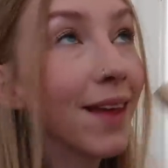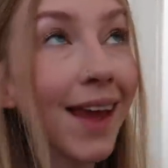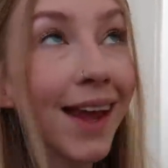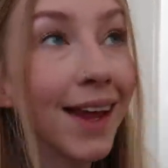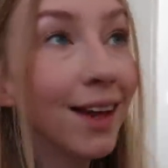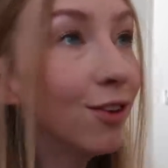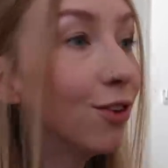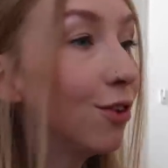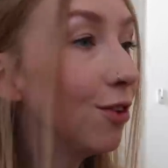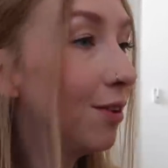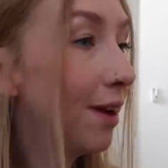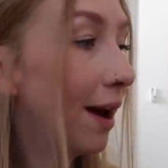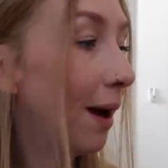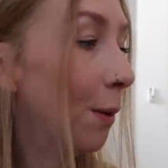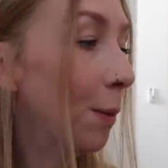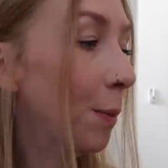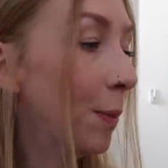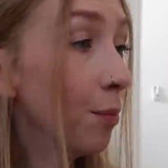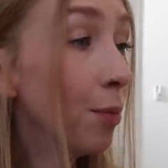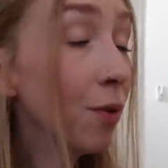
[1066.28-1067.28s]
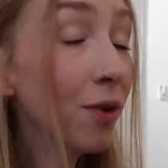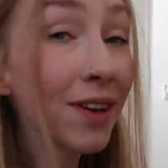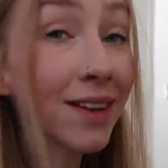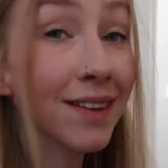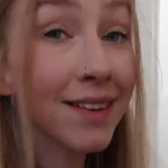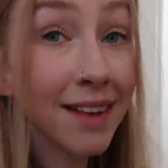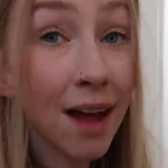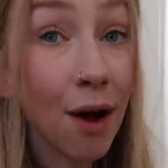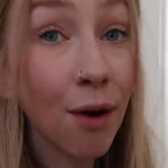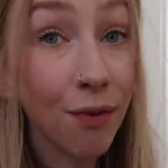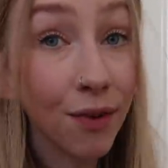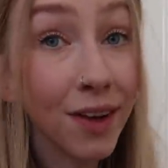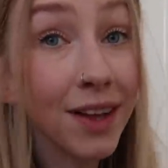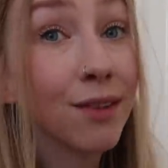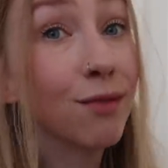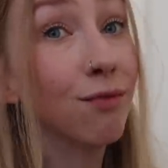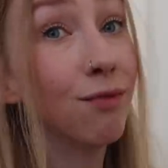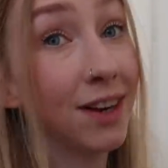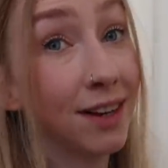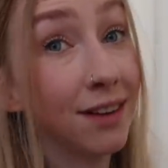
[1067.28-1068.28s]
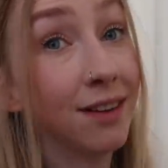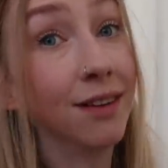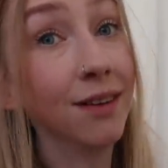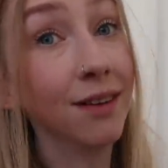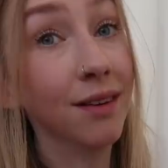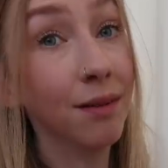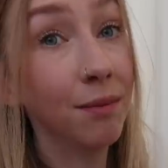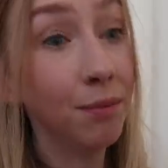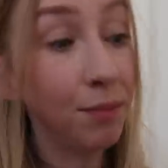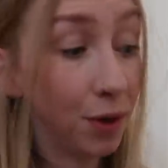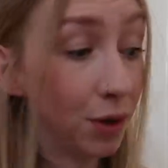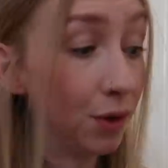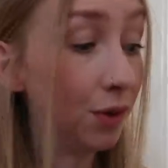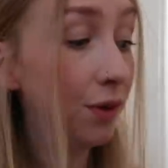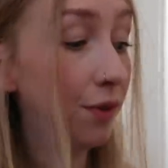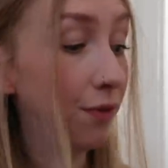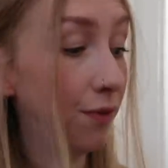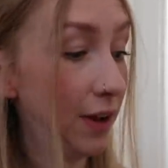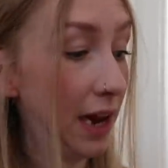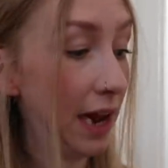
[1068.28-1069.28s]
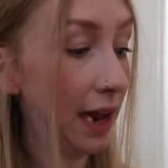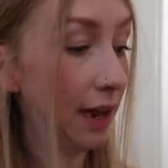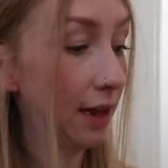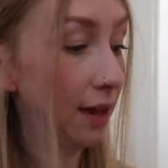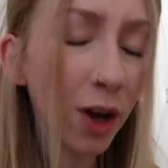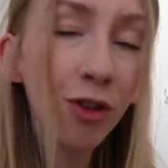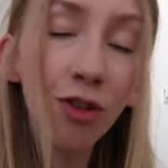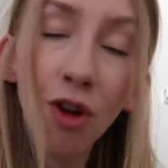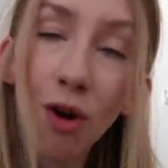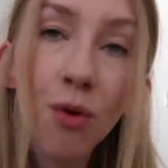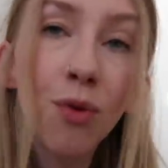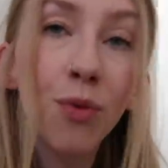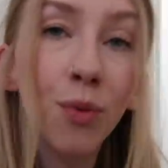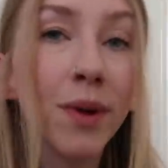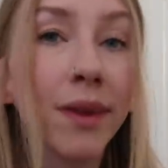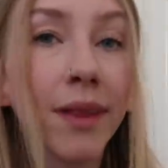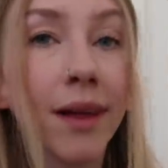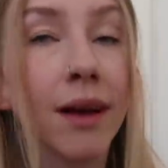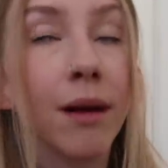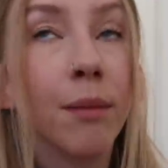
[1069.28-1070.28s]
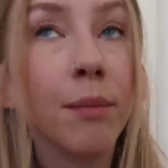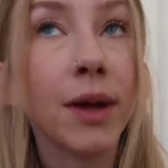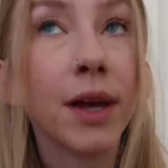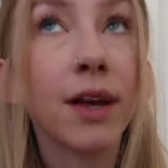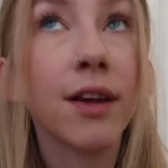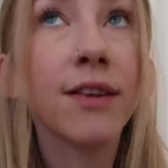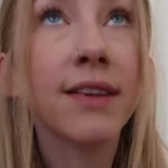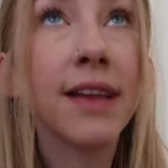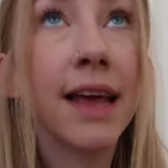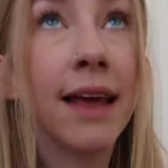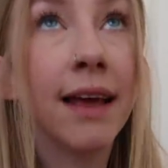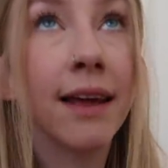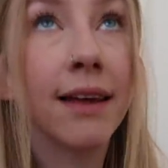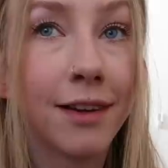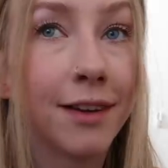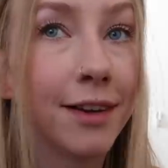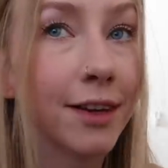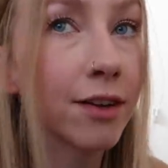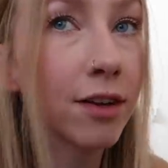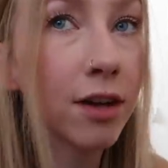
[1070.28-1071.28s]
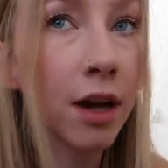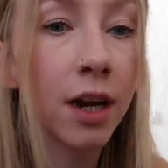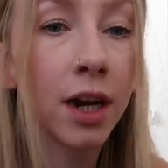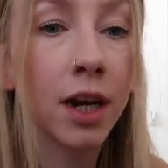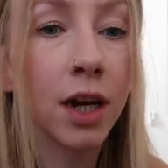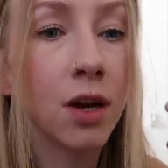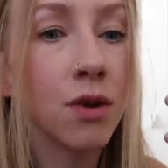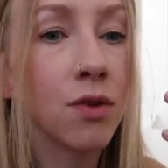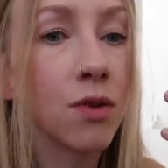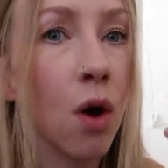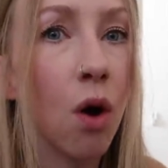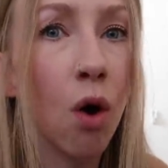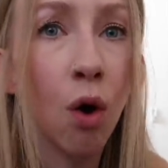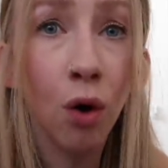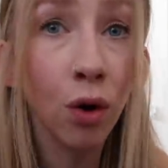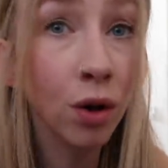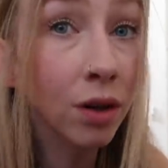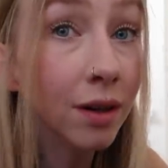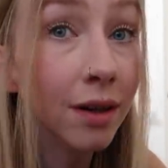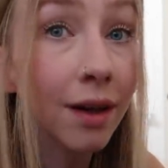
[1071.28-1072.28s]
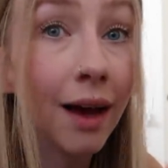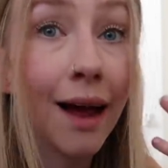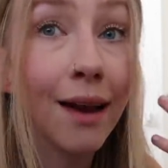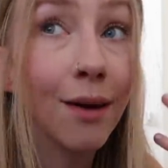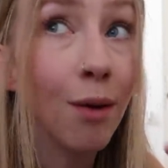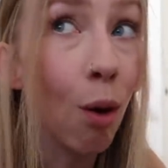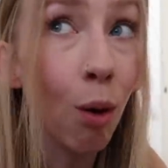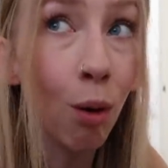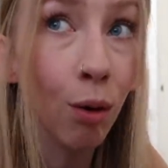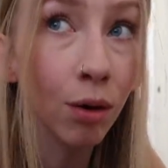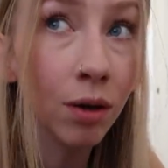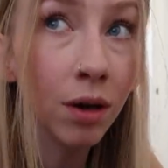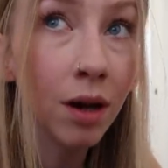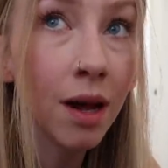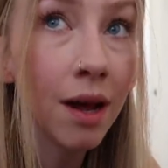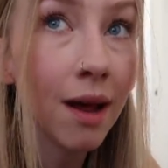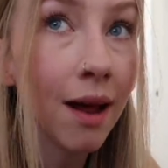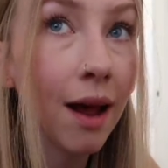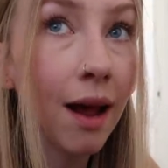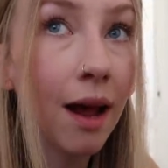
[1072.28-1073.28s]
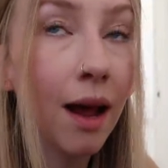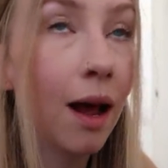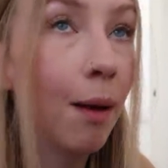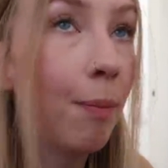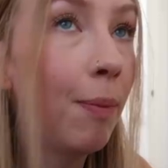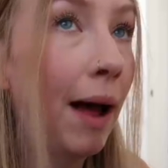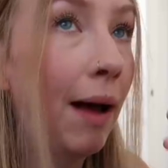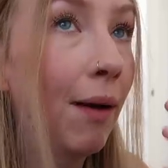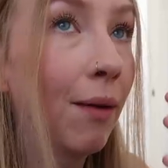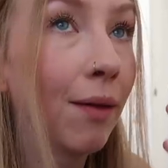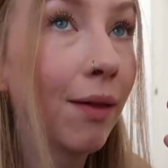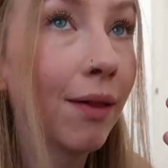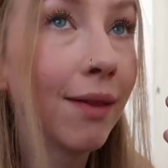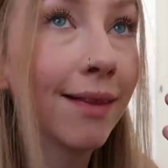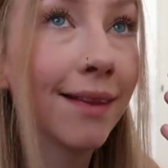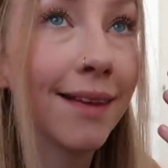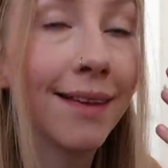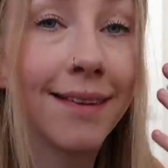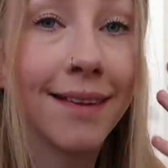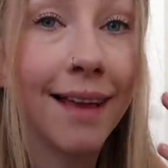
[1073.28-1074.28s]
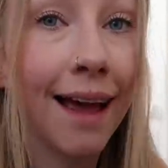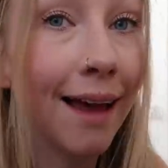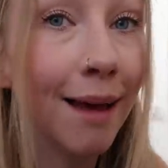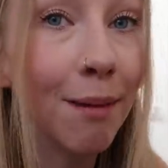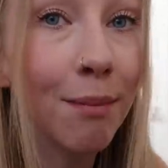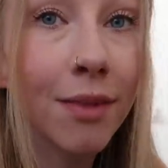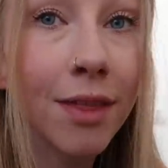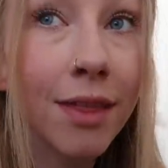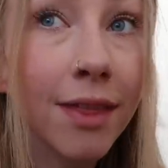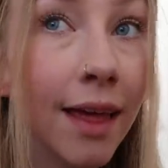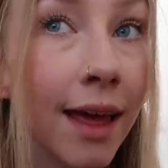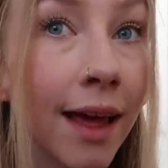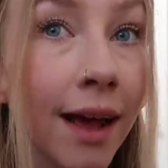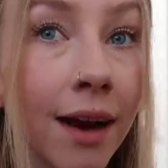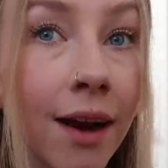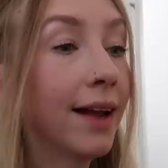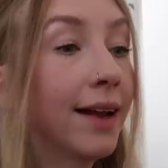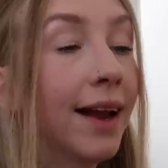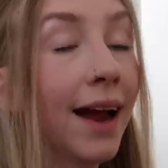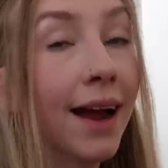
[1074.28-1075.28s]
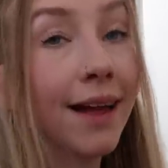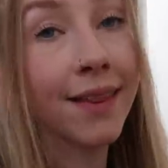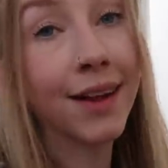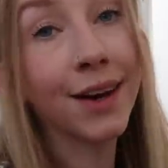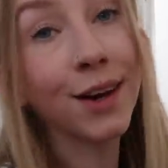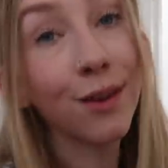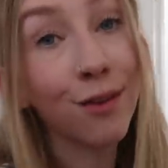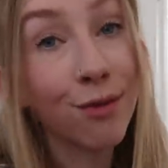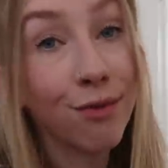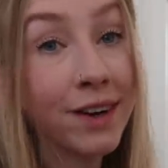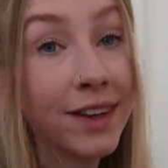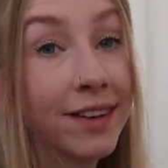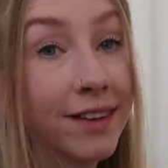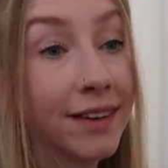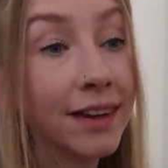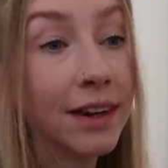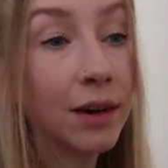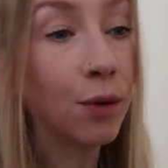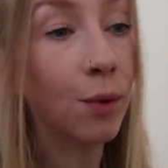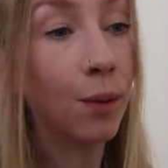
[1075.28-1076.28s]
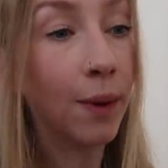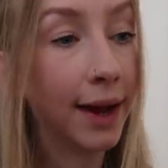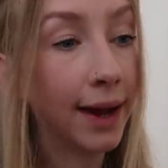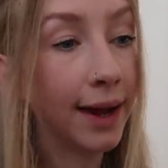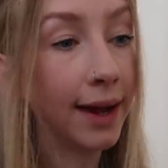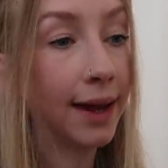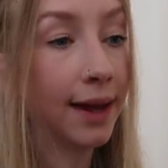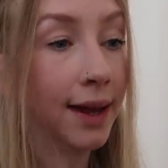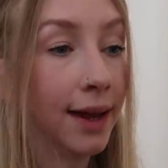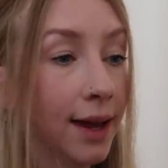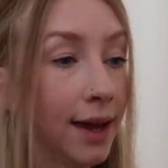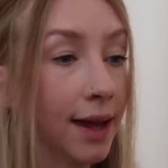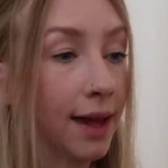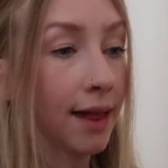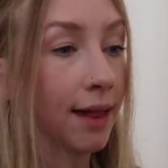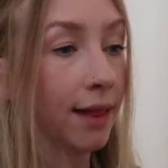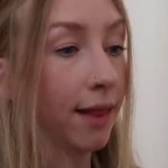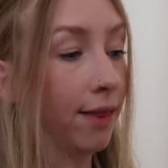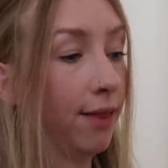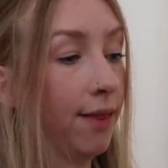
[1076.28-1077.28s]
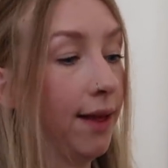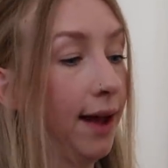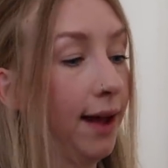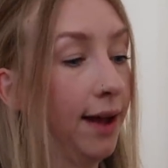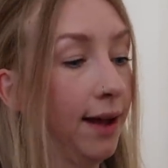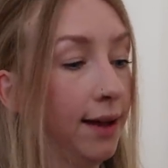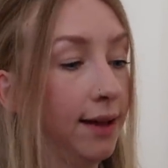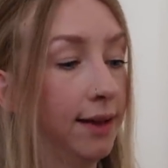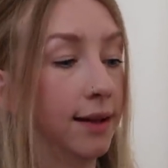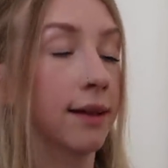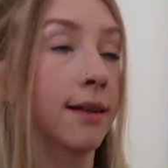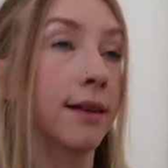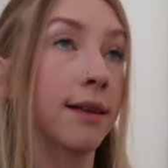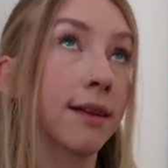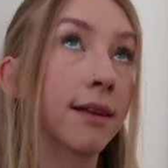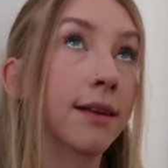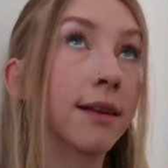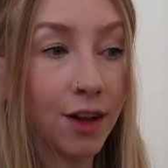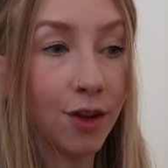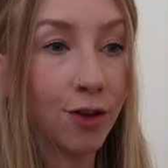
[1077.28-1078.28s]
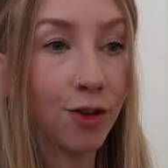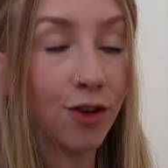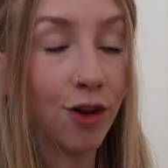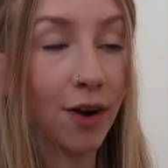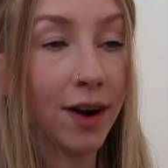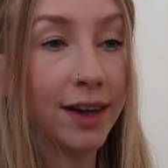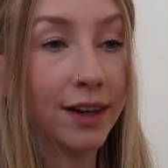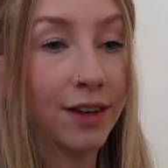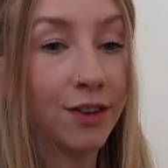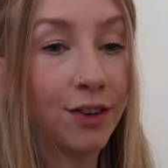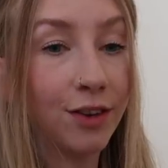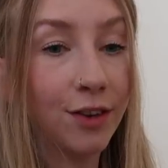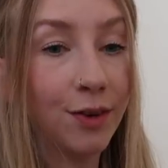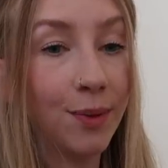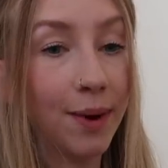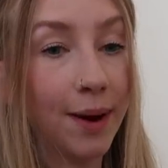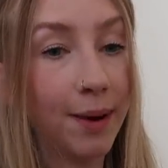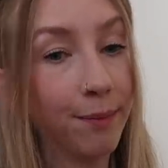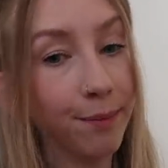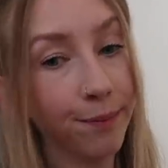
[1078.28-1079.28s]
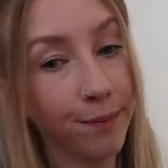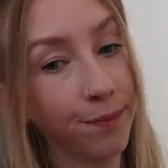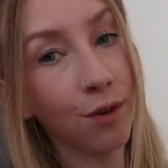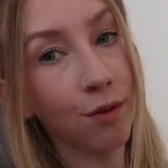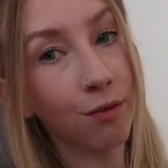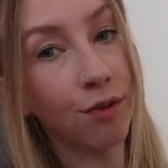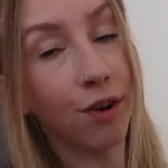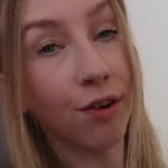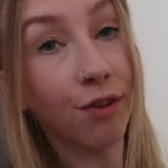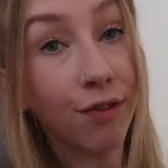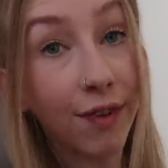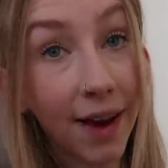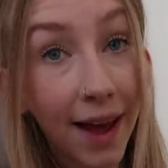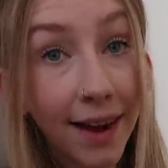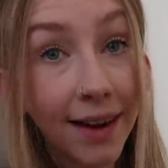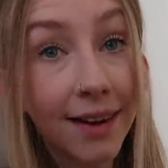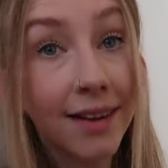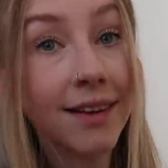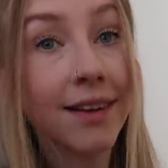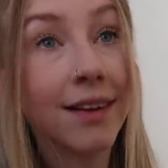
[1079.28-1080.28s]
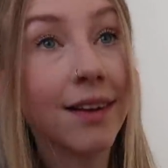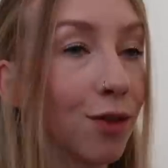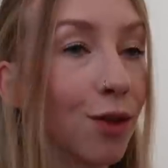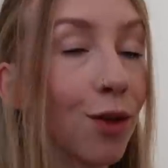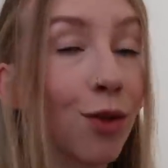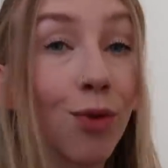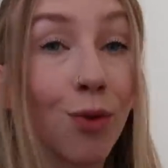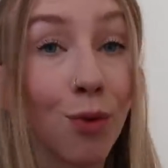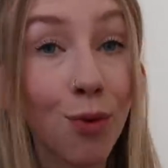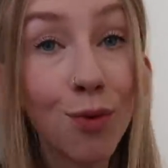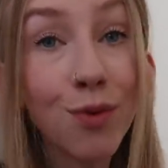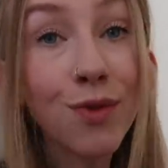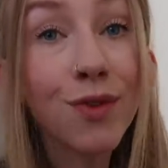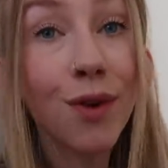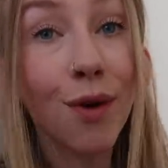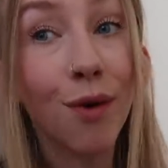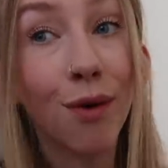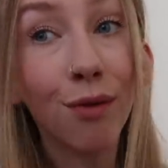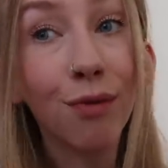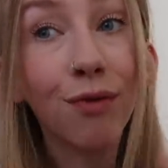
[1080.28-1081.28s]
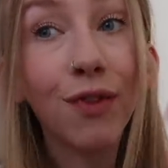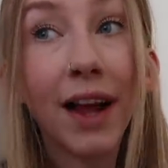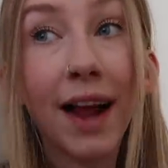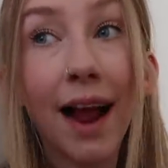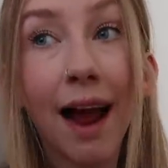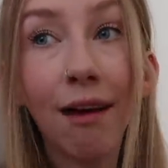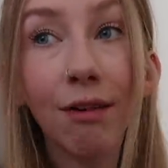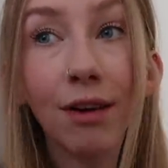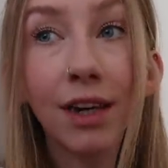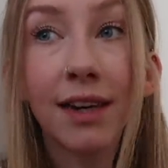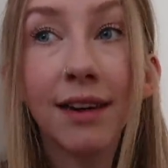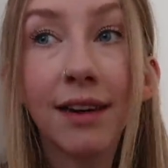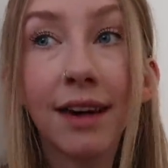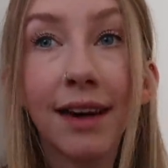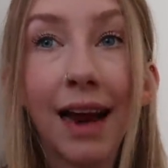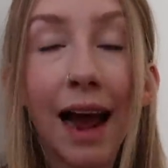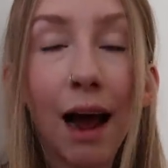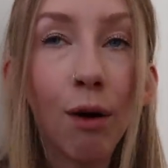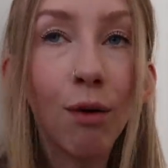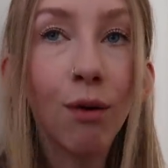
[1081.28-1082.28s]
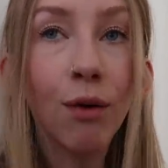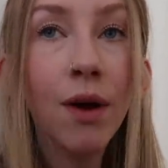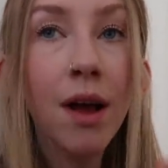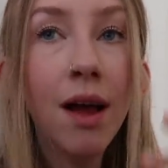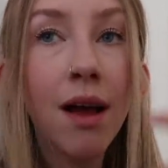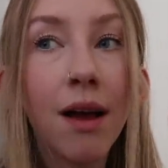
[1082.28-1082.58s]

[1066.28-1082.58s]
into now the book itself is written beautifully I struggled with it because it just kind of goes on and on about the same thing I get that it's written in a way that is trying to um, reflect the thoughts of the character and how